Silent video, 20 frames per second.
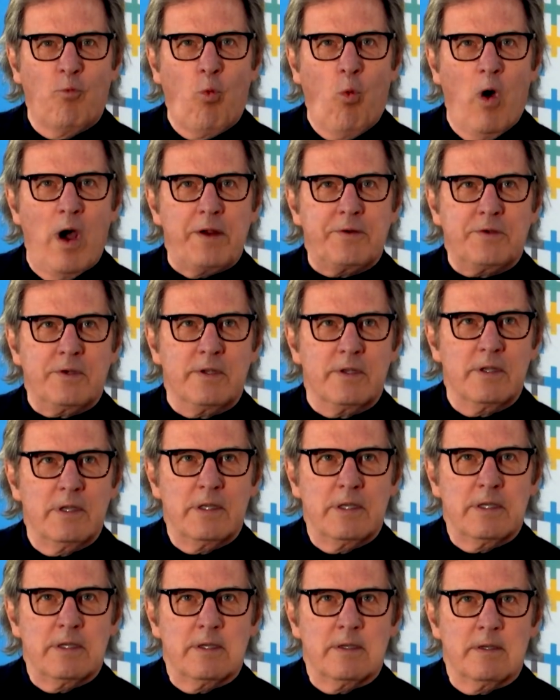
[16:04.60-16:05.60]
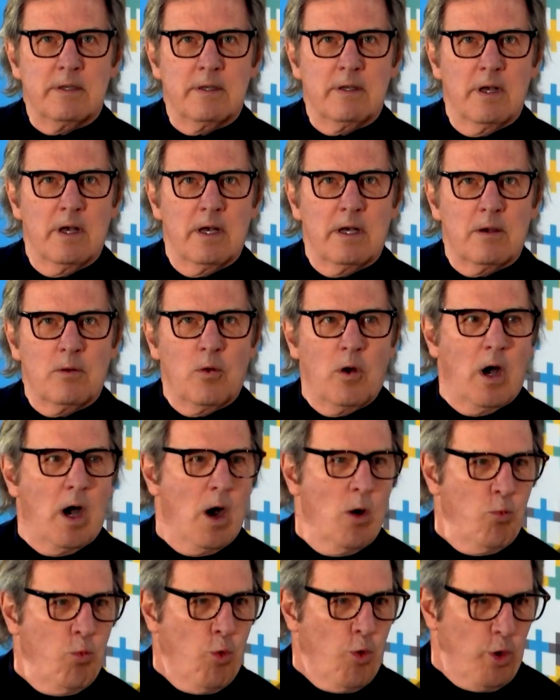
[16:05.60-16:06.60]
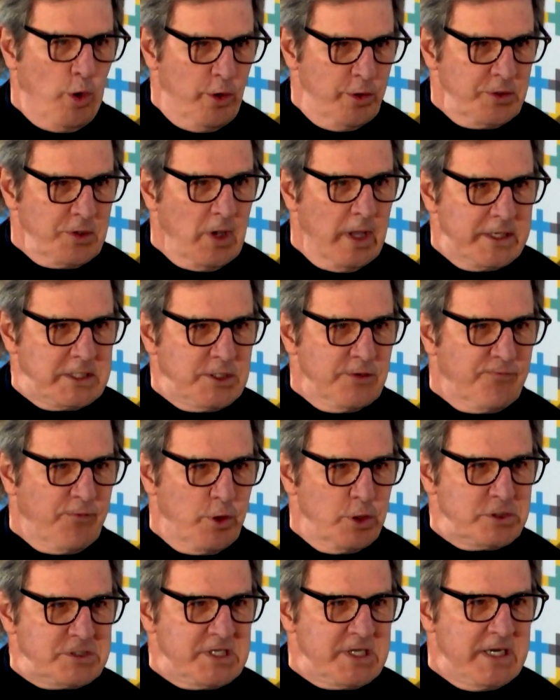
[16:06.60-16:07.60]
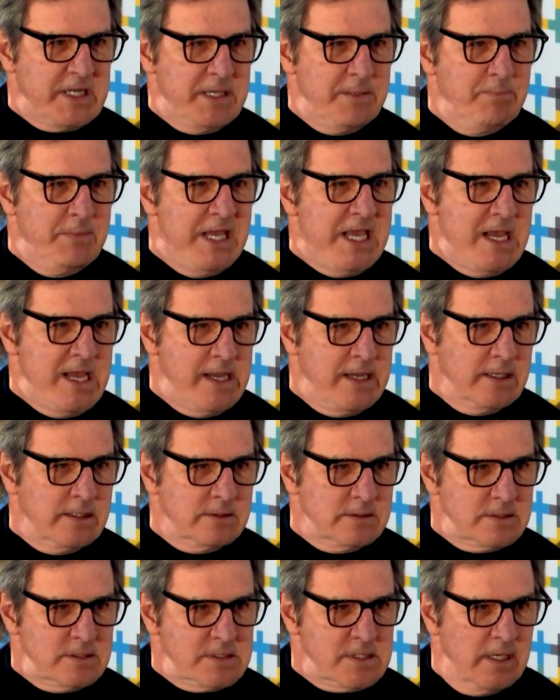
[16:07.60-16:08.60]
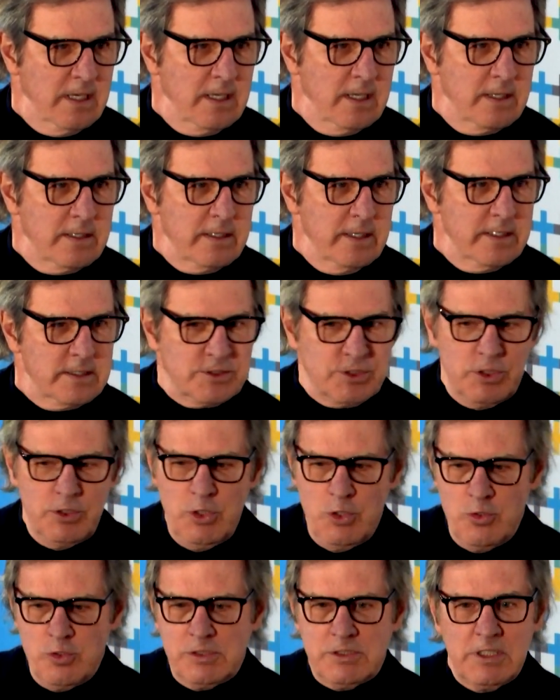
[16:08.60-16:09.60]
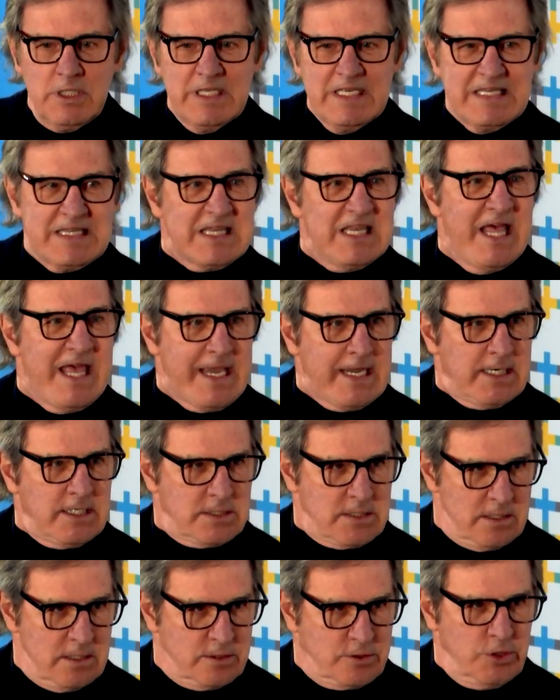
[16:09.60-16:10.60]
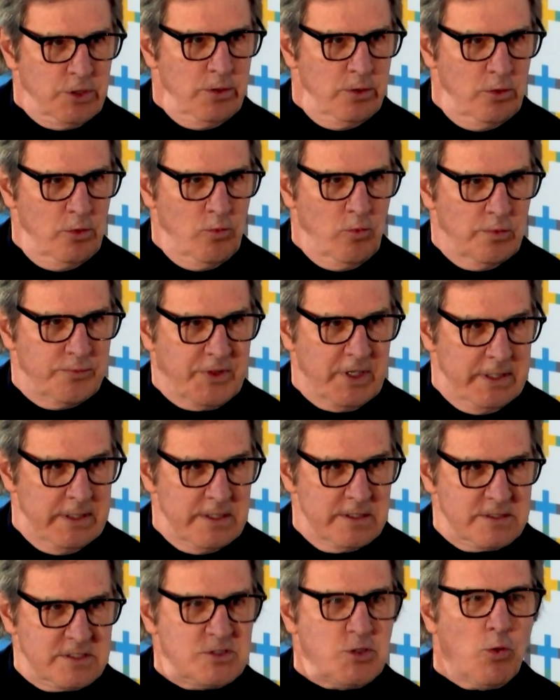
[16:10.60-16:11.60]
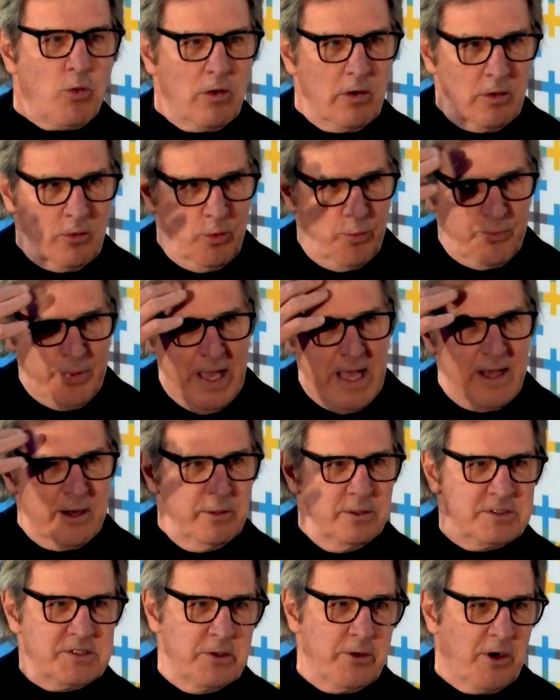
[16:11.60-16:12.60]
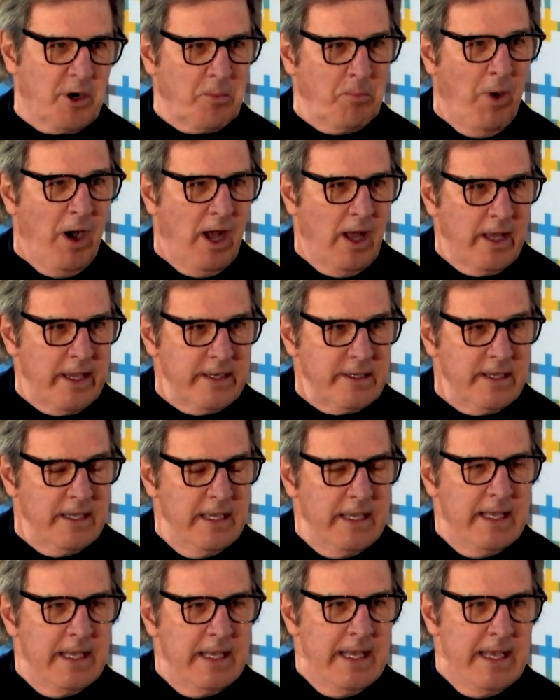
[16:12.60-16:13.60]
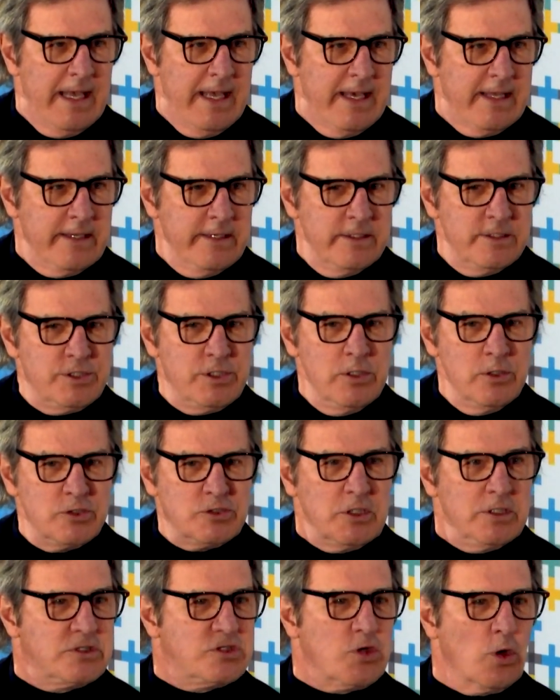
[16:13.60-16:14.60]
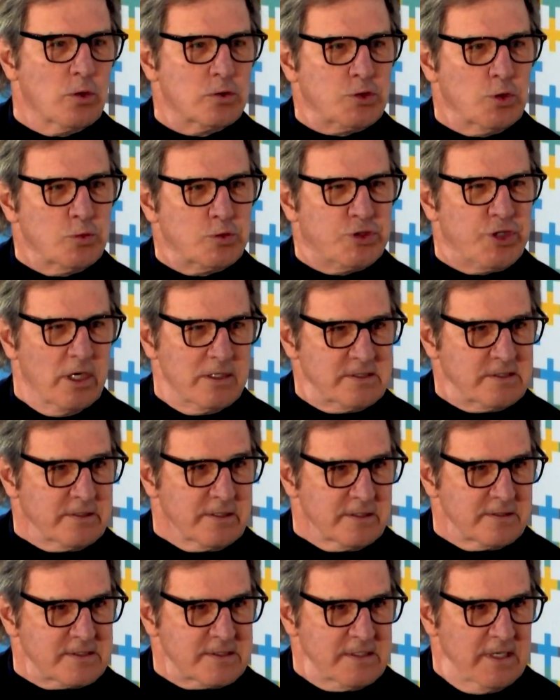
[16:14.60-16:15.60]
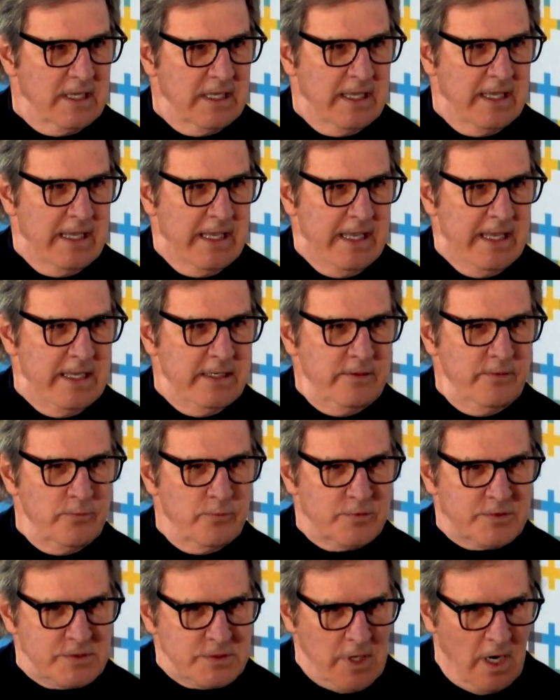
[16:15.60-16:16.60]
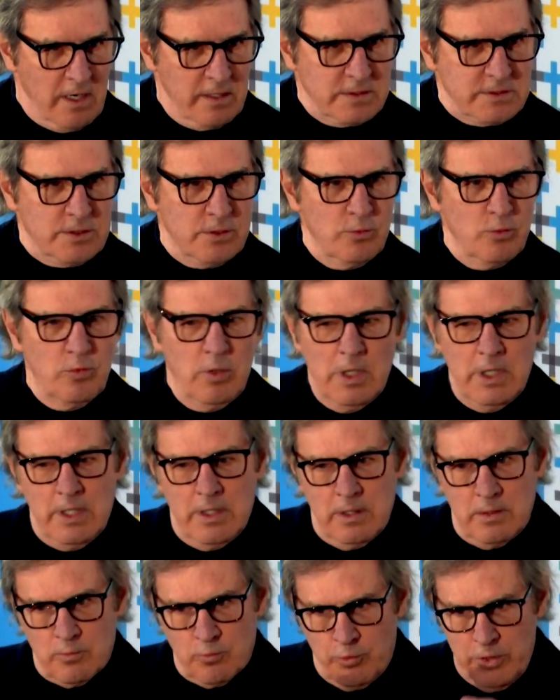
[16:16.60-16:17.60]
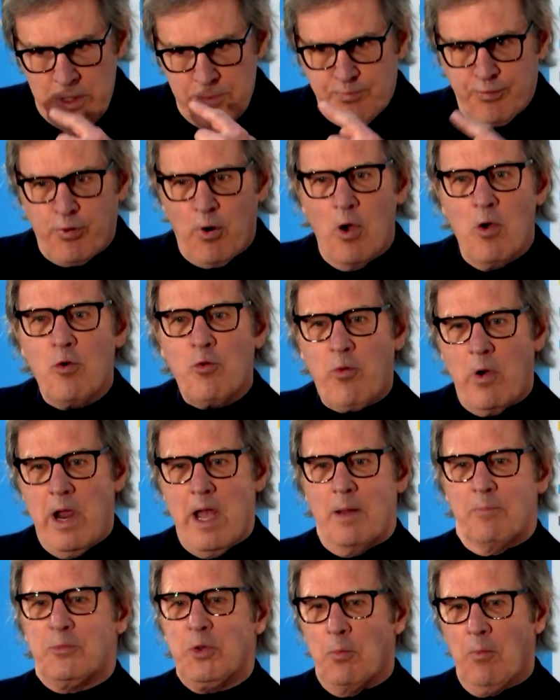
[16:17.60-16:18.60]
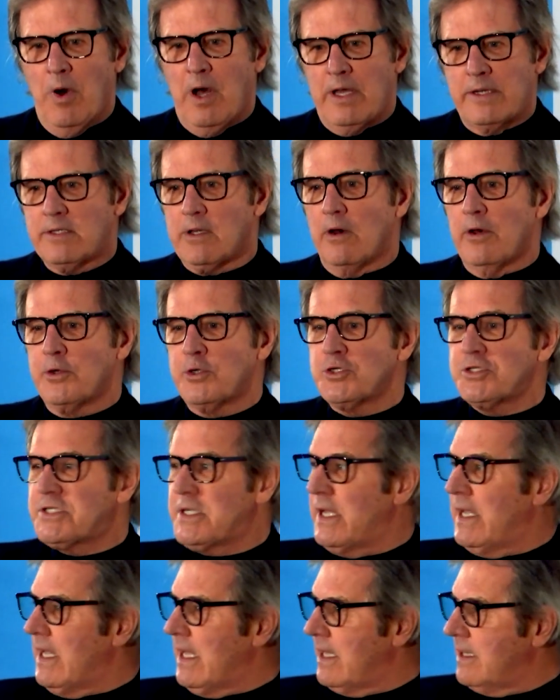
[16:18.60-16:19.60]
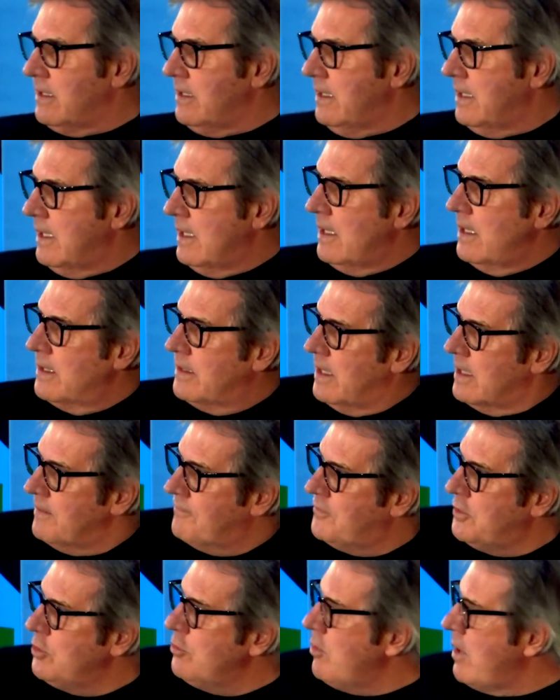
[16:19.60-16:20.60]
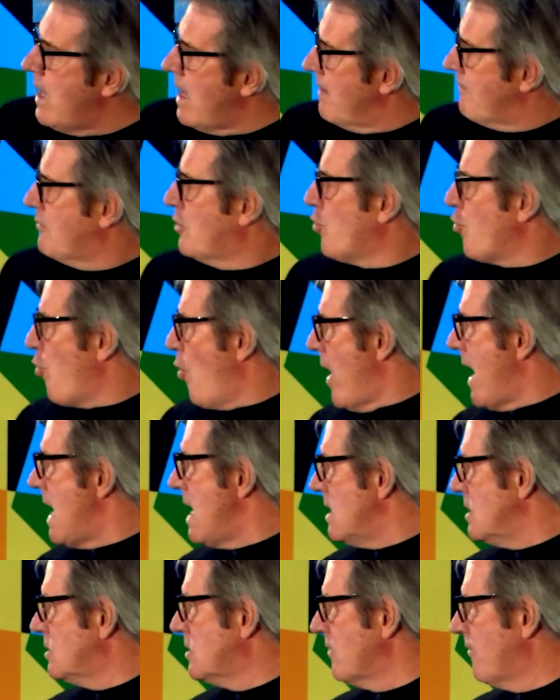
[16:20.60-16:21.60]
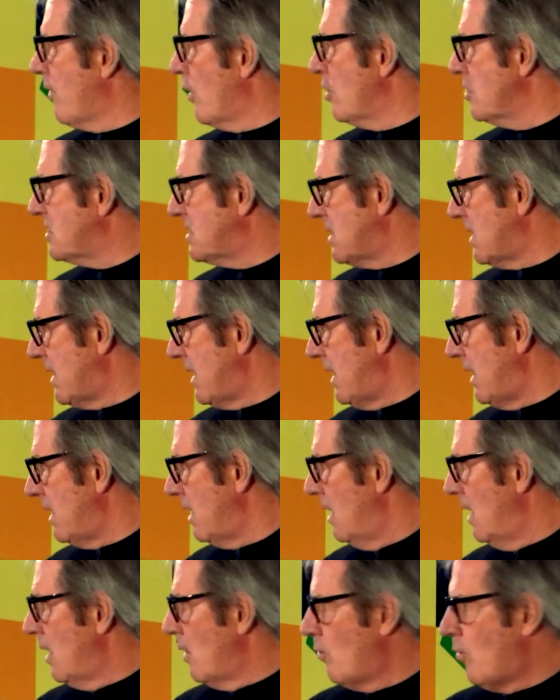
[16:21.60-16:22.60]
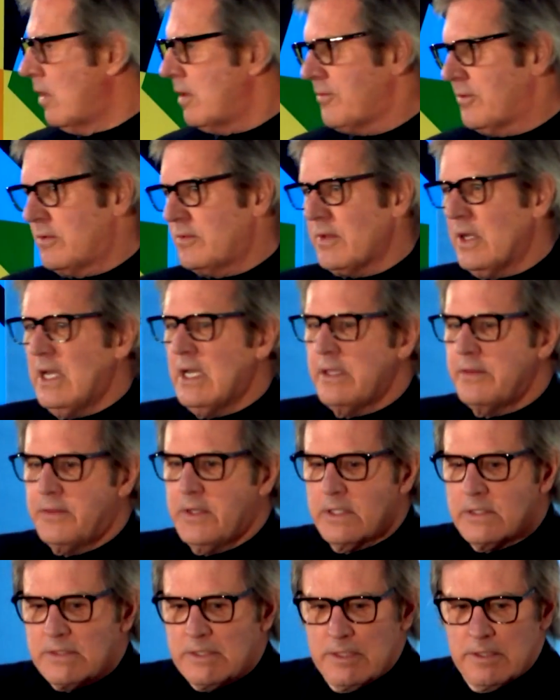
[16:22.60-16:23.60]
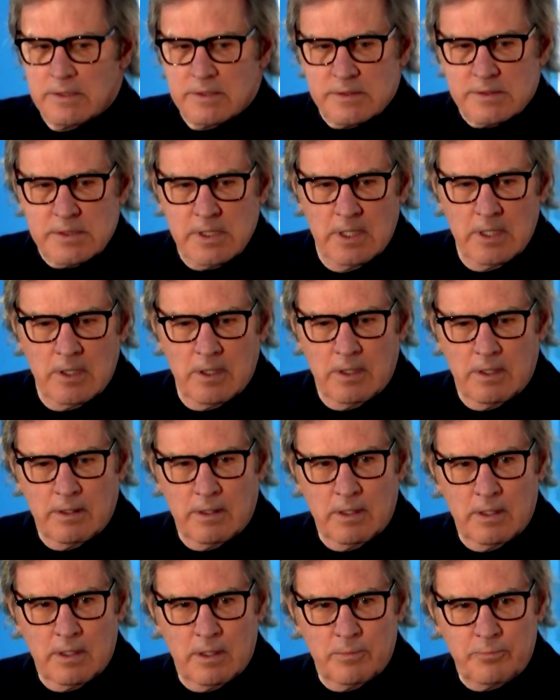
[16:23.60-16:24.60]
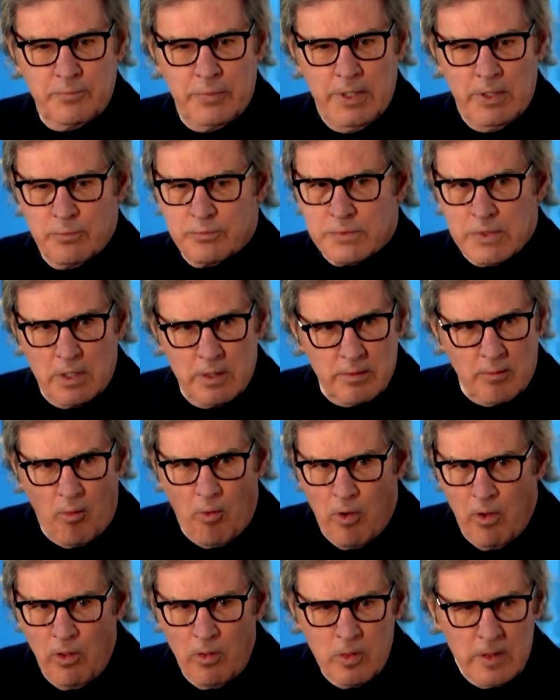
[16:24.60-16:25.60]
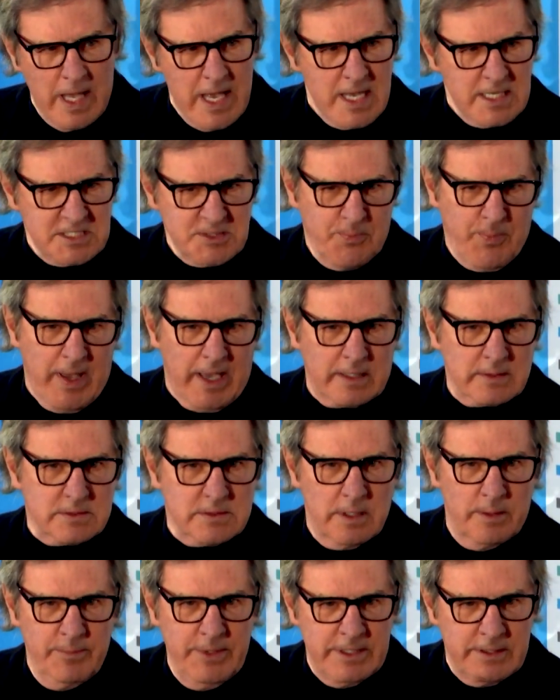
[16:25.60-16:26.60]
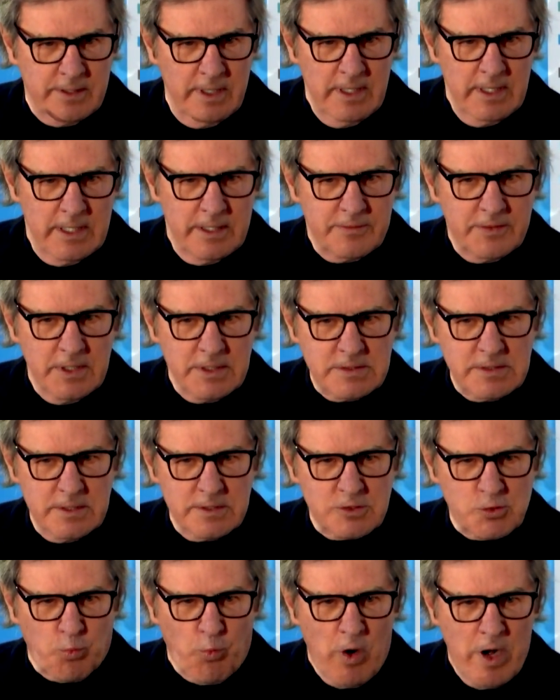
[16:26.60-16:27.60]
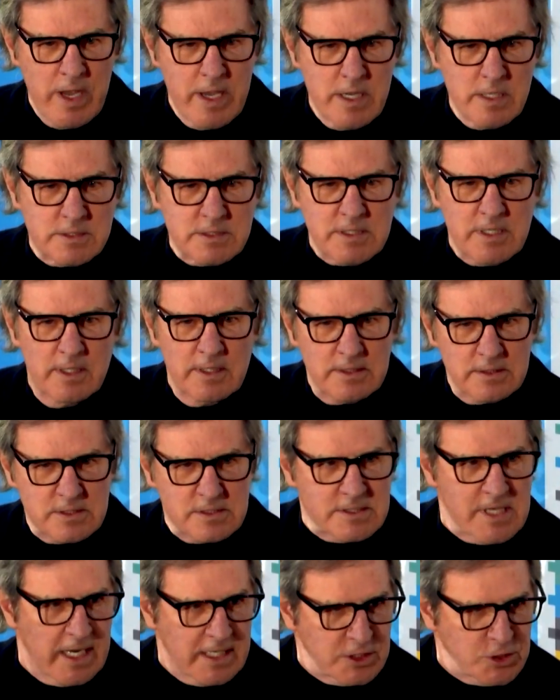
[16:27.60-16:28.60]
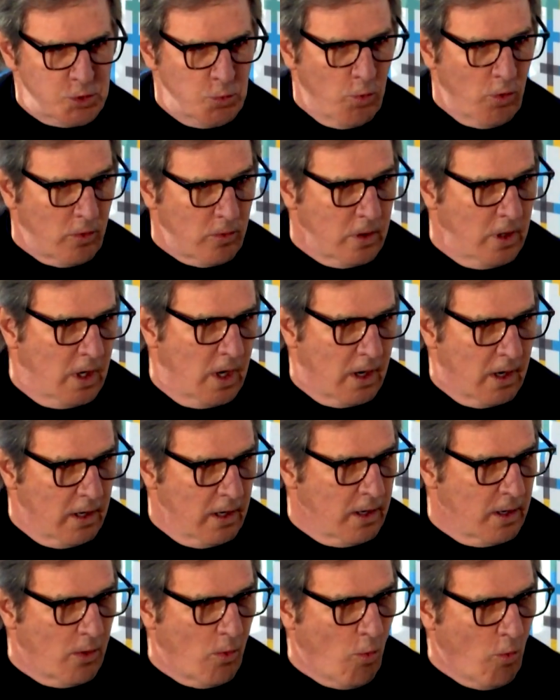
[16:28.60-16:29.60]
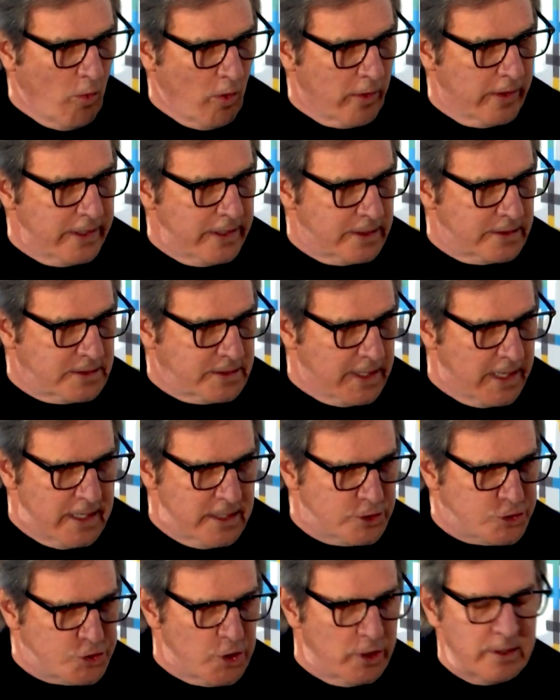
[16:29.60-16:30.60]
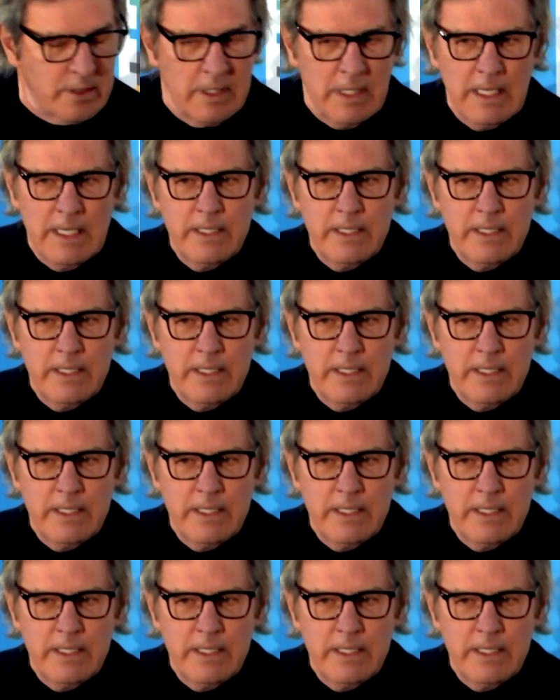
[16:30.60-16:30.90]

what a word like diversity means, it's usually linked to the historical patterns in our mind, and it is usually social justice. Mm-hmm. And you start to reprogram the mind to understand that if you have great diversity, whether this is, all aspects. I mean, this is race, sexual orientation.